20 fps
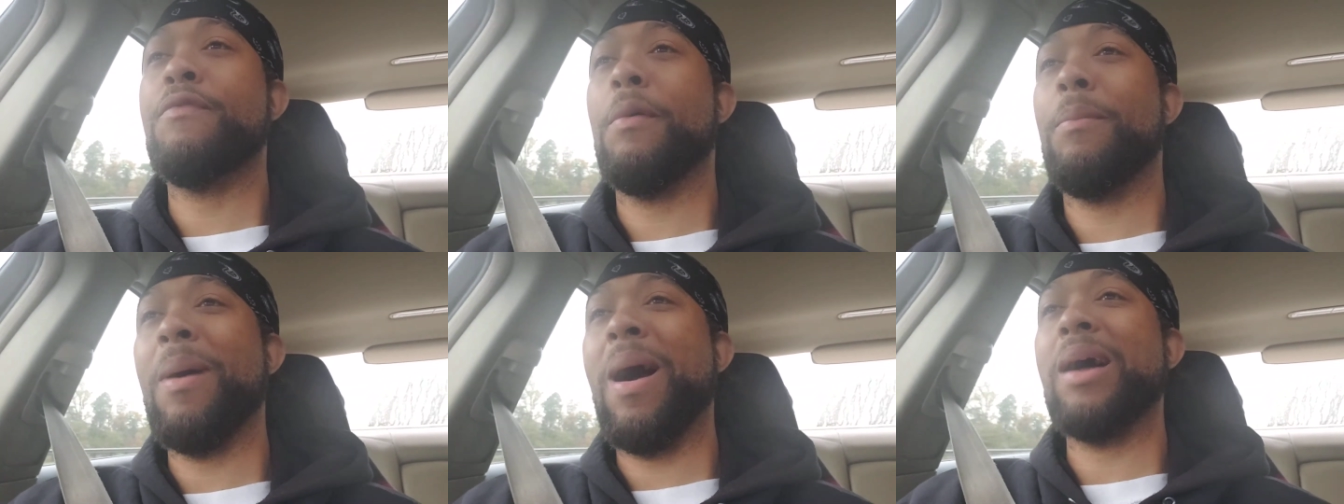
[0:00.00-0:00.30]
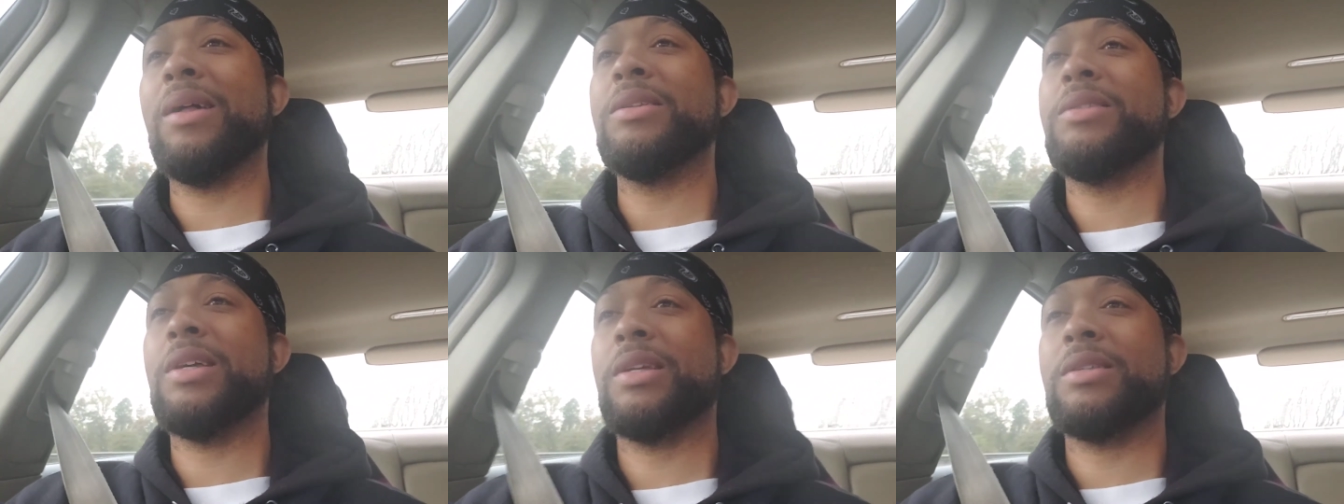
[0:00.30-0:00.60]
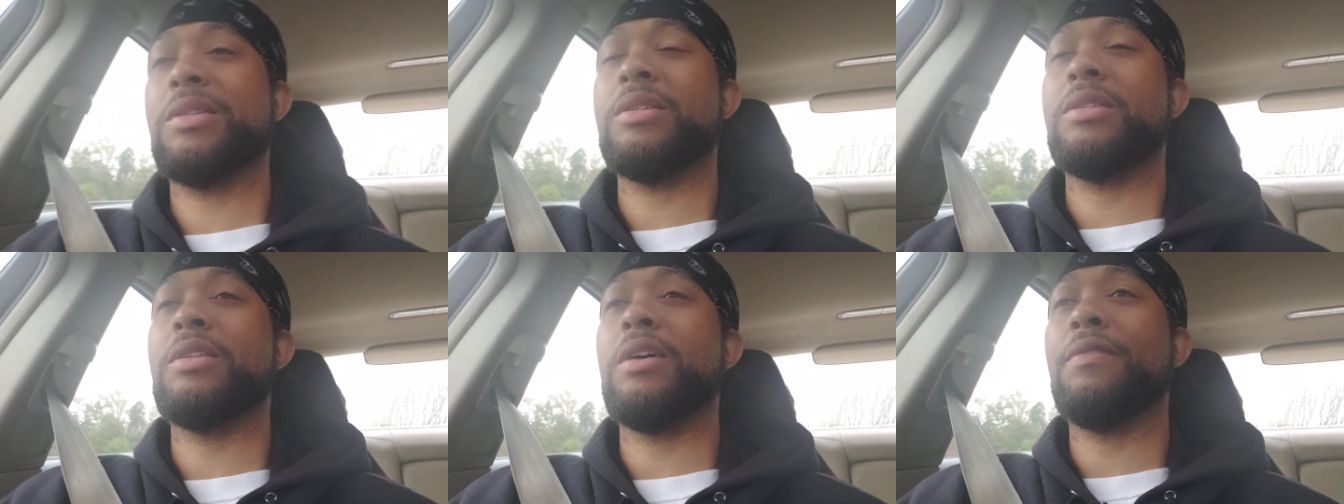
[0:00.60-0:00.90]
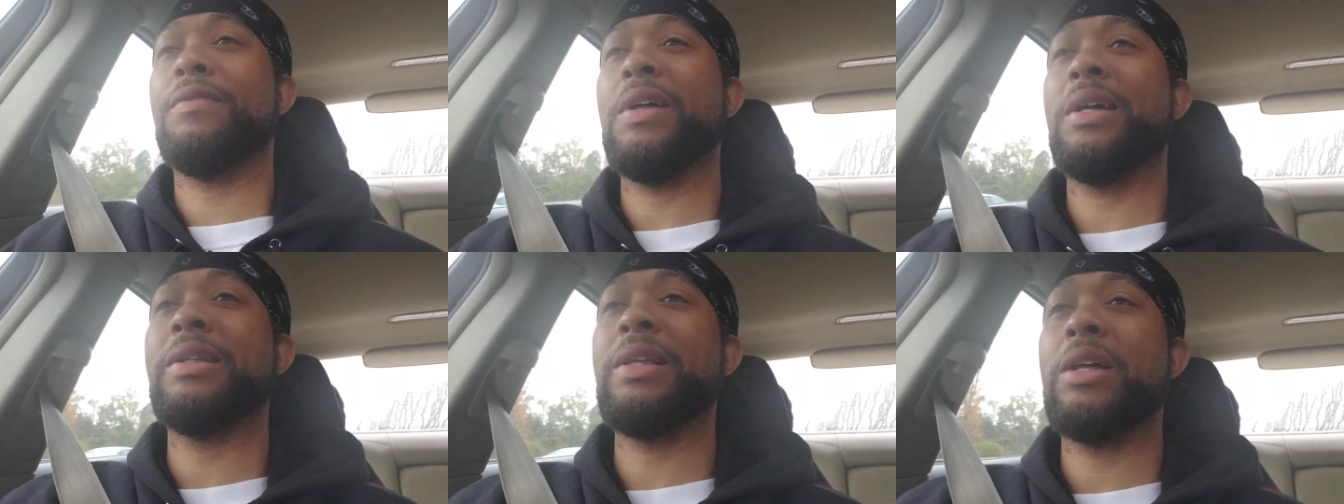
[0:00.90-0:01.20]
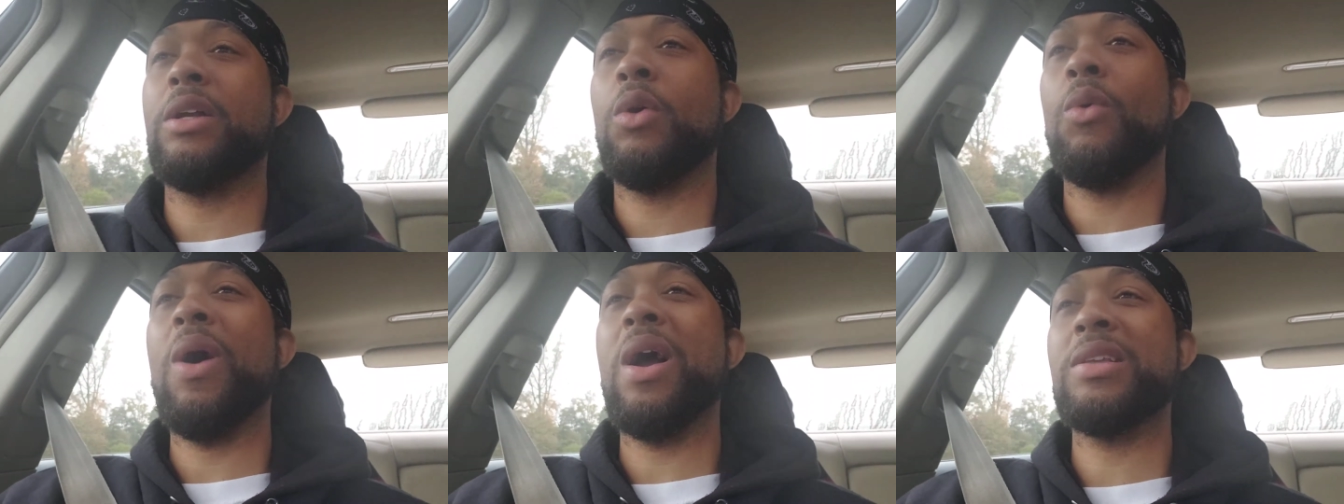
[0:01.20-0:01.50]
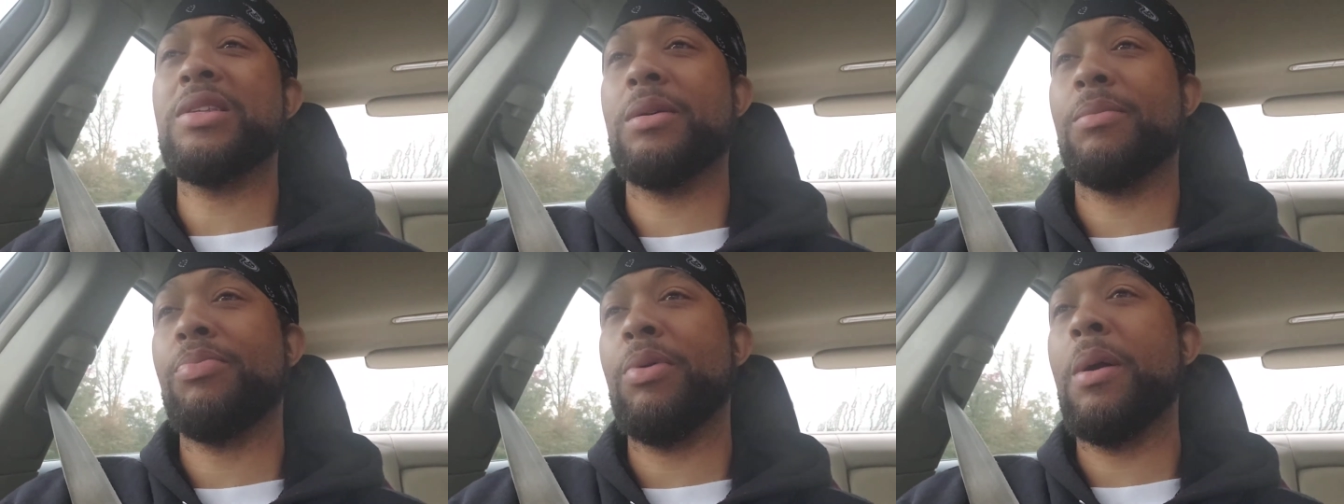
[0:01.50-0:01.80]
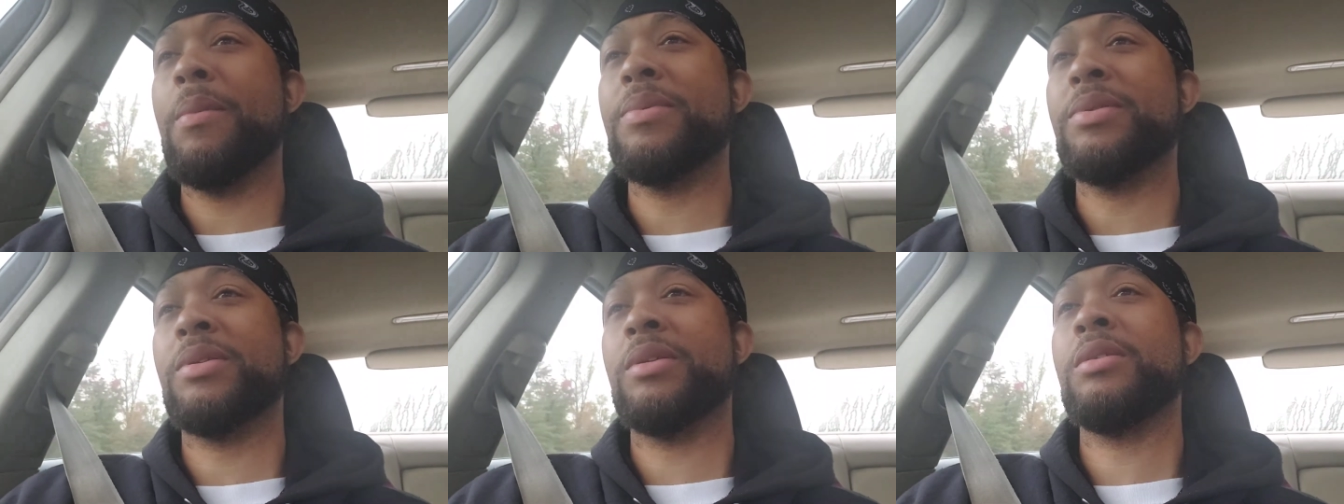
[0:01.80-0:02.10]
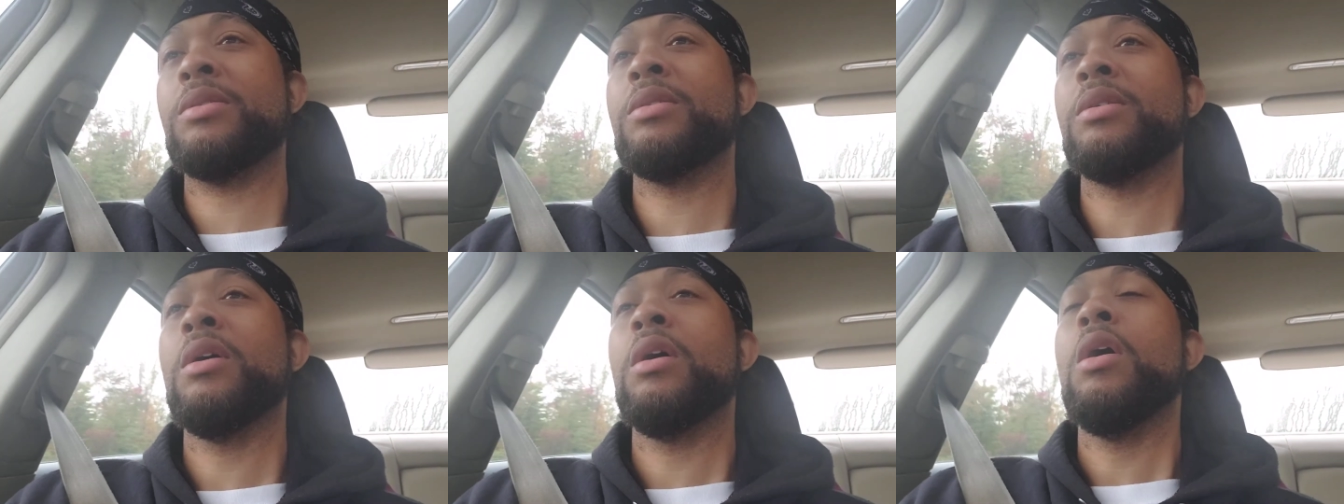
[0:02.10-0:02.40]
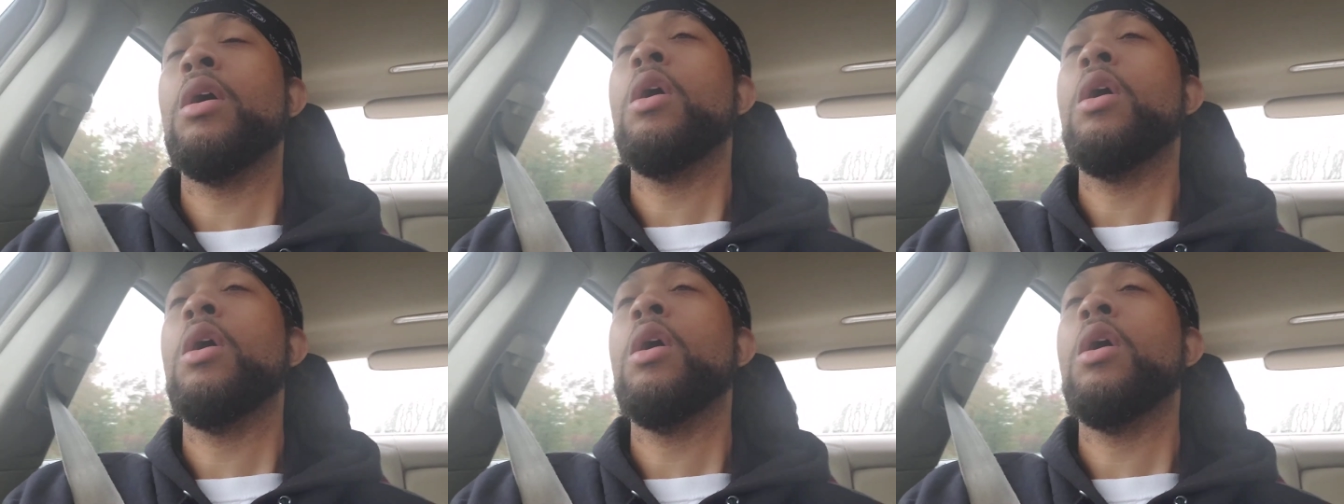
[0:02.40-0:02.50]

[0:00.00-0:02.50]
politics and stuff like that, or white supremacists,